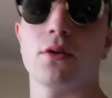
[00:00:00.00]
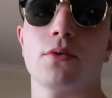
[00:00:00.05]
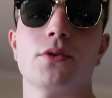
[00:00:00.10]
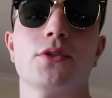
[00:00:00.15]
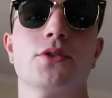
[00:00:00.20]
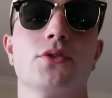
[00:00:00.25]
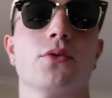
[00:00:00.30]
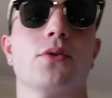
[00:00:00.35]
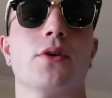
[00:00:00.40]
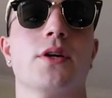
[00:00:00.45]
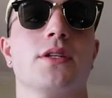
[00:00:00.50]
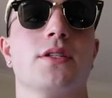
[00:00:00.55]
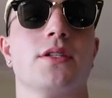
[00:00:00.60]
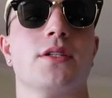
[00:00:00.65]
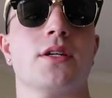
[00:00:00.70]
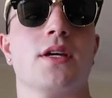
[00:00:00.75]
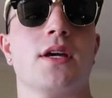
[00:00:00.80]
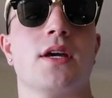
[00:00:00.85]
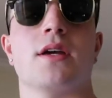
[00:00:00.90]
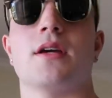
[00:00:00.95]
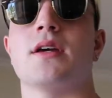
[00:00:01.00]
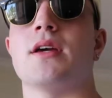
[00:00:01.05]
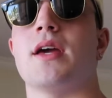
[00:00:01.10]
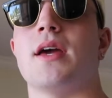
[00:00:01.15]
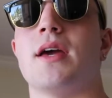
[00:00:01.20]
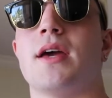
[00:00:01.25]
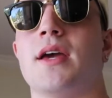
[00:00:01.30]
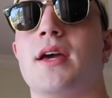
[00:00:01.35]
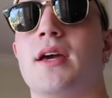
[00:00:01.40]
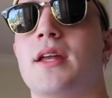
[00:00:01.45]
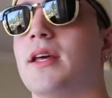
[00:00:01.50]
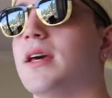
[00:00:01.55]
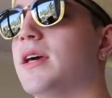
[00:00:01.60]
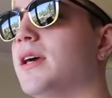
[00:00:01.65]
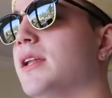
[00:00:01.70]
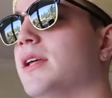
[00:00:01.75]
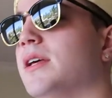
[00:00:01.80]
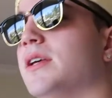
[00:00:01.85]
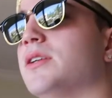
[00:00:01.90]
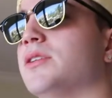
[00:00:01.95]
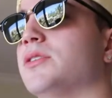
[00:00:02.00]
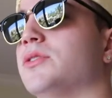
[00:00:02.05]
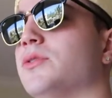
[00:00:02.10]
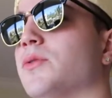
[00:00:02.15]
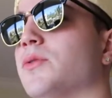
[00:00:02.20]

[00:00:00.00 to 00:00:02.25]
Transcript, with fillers: Resort, and it is